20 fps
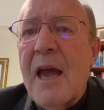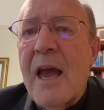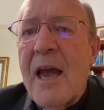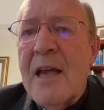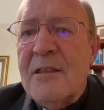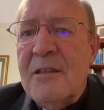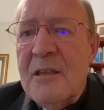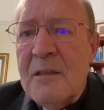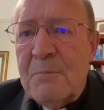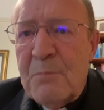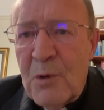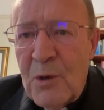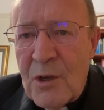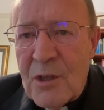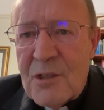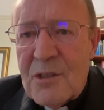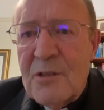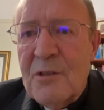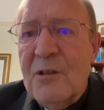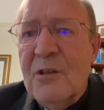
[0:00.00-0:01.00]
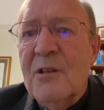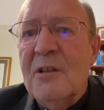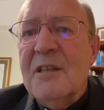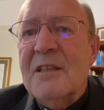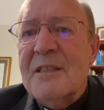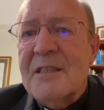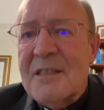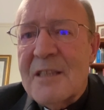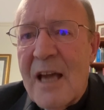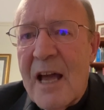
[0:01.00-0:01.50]
as his personal
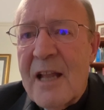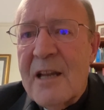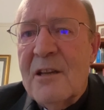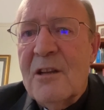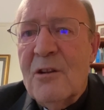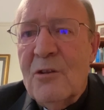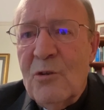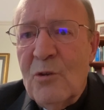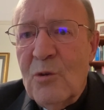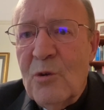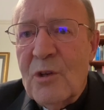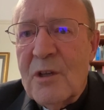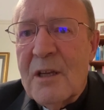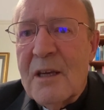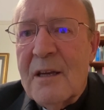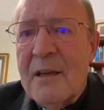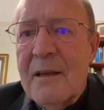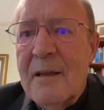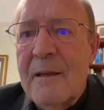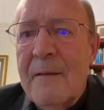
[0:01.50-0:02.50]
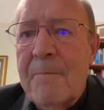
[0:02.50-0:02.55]
son and daughter